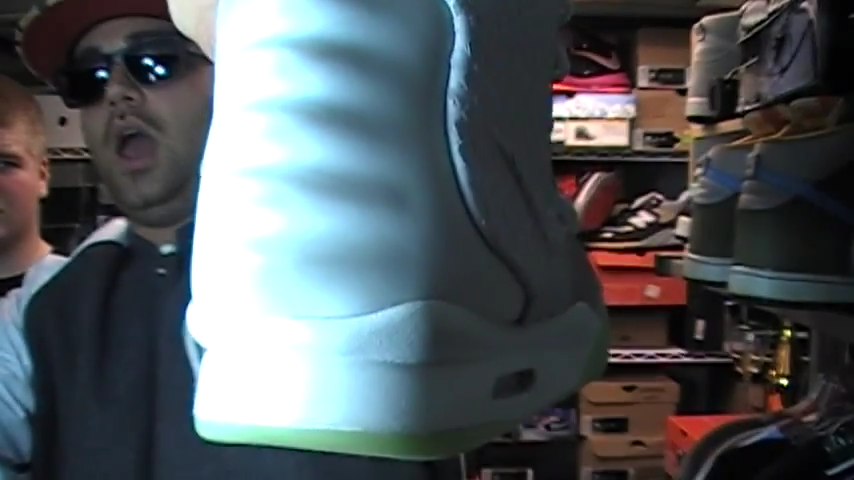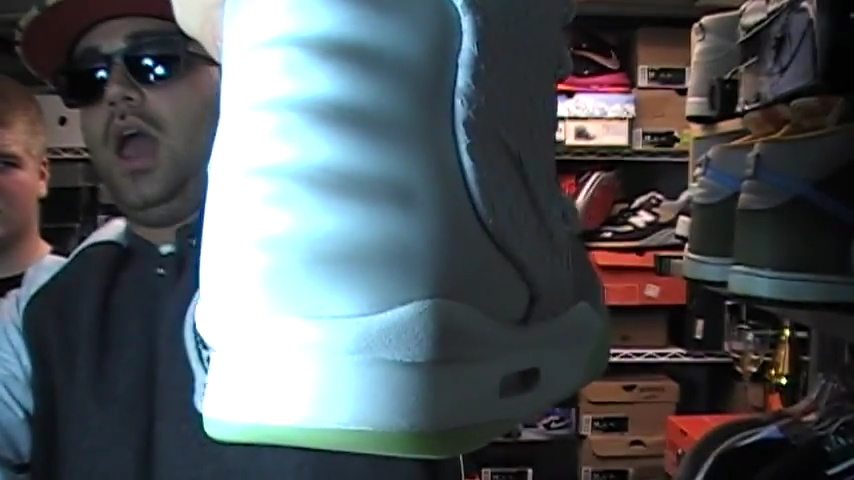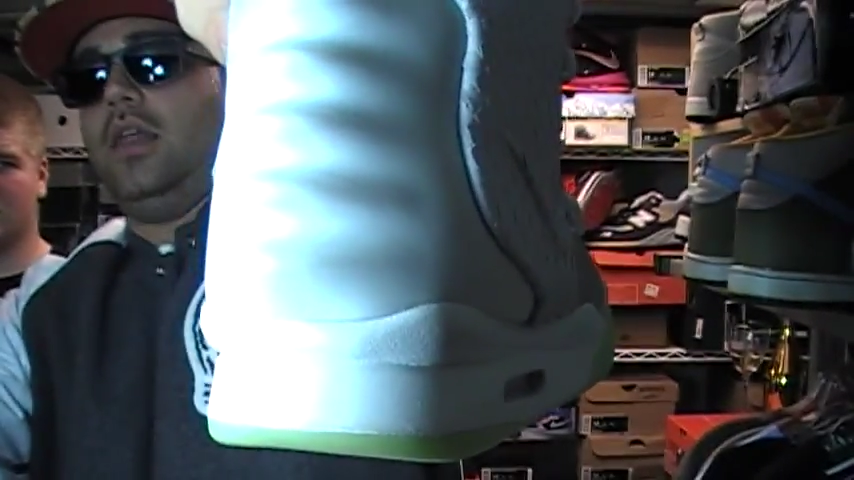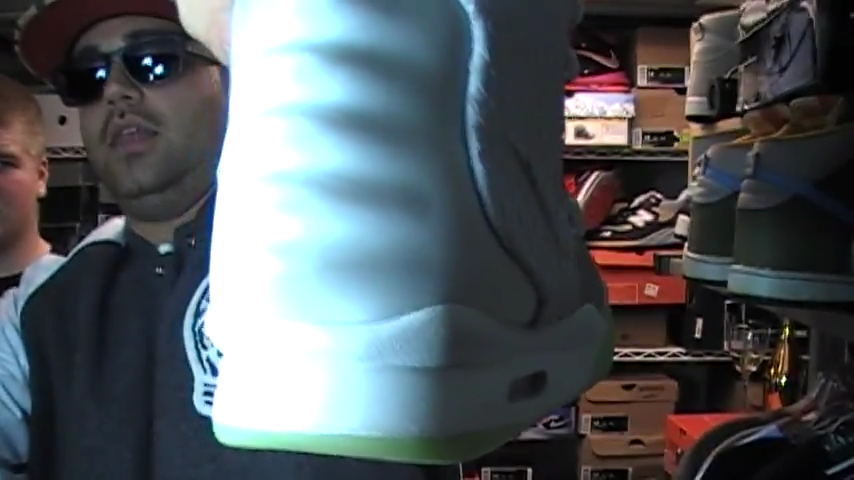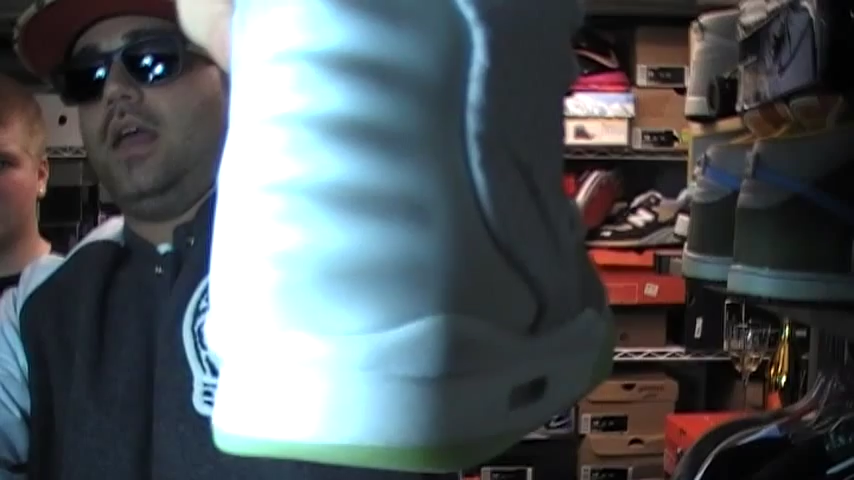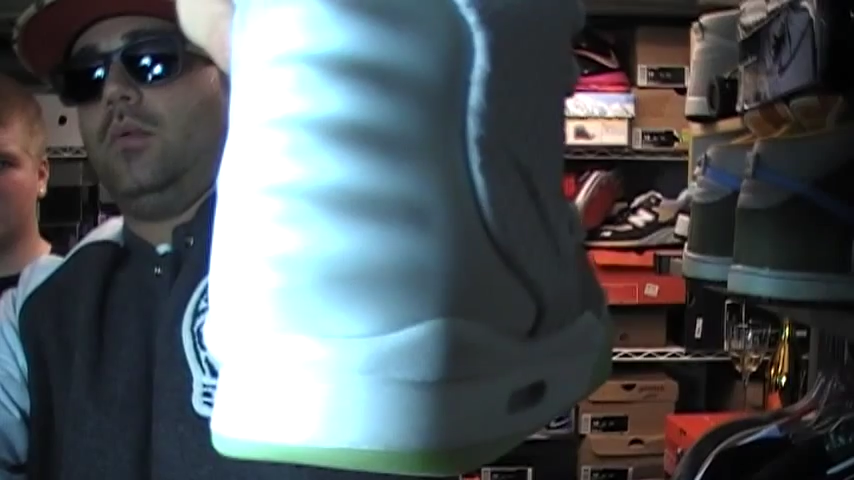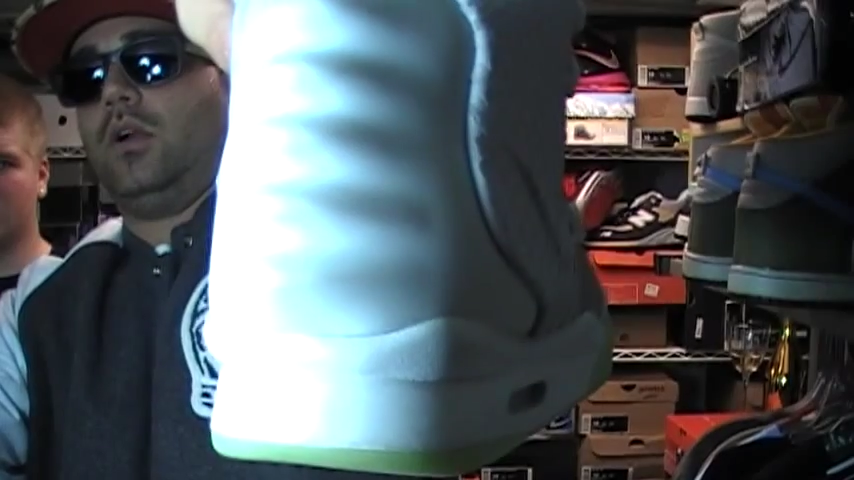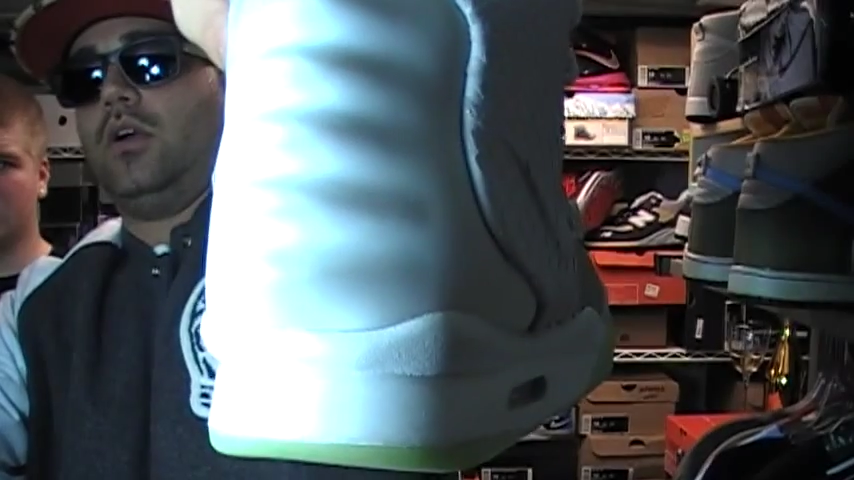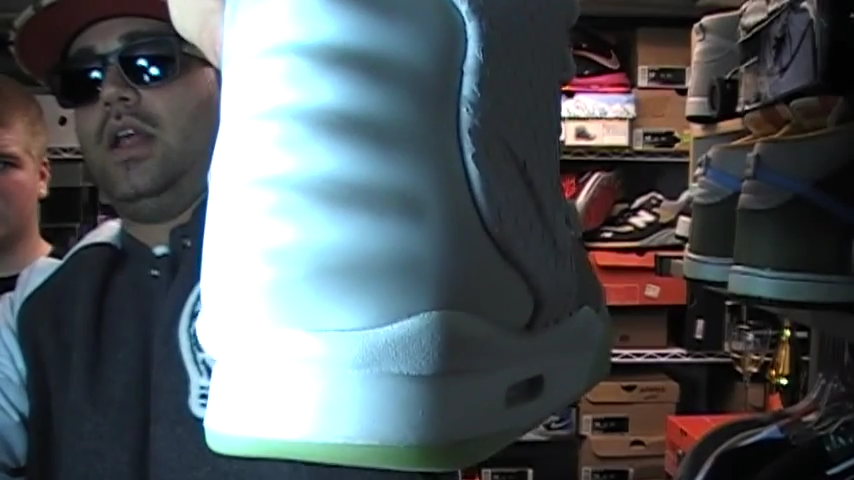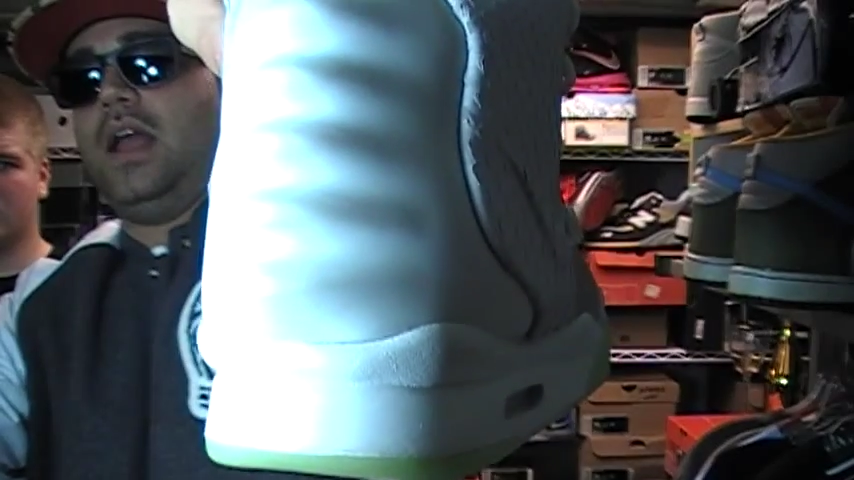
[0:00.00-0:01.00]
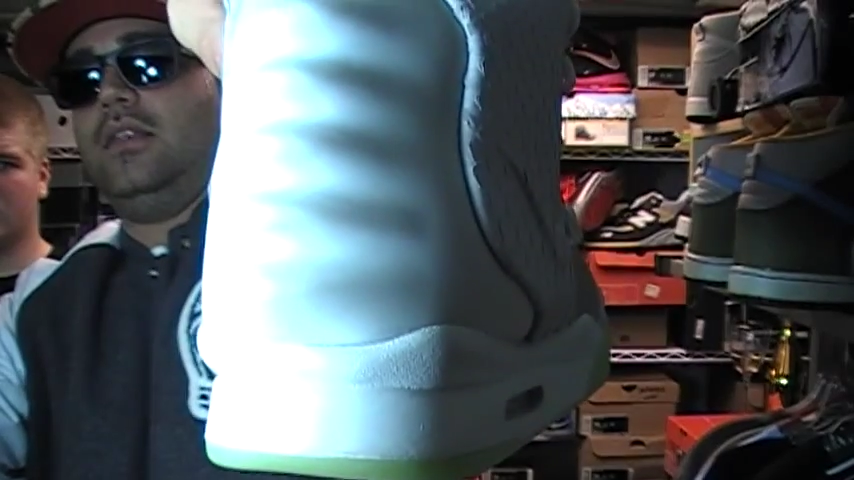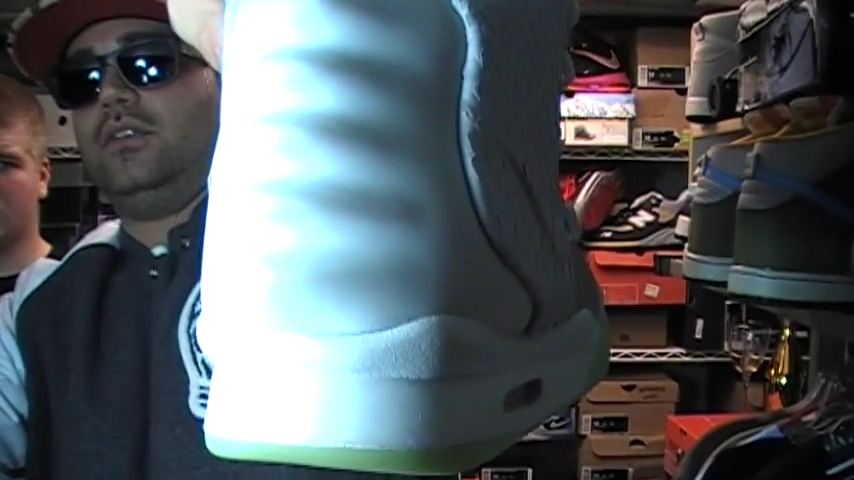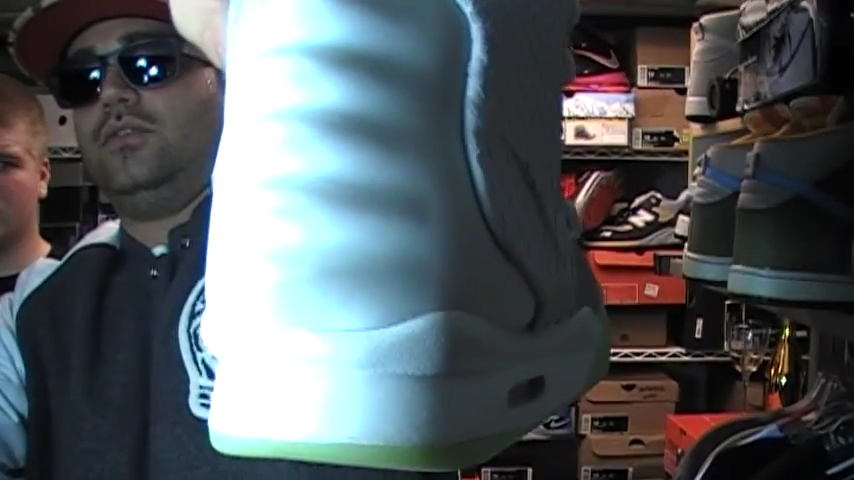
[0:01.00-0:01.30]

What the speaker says: And then we're going to end this